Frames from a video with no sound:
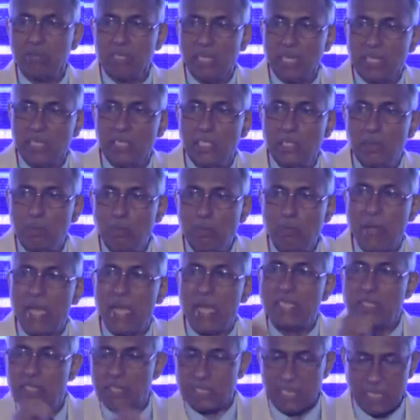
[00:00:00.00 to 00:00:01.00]
this
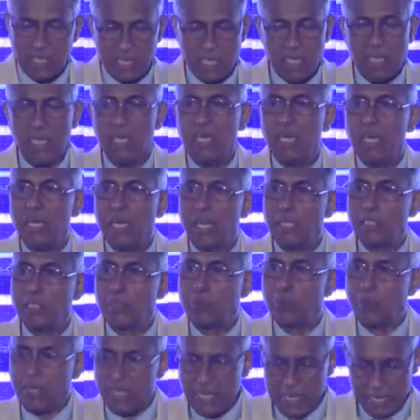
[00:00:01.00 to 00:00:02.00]
basic
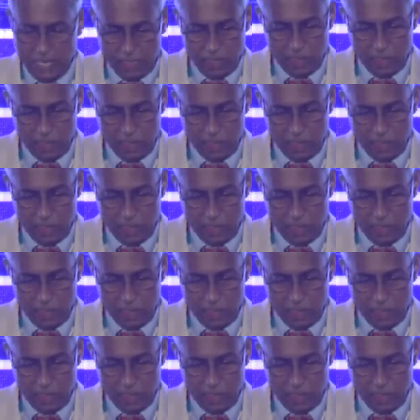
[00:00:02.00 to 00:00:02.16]
experience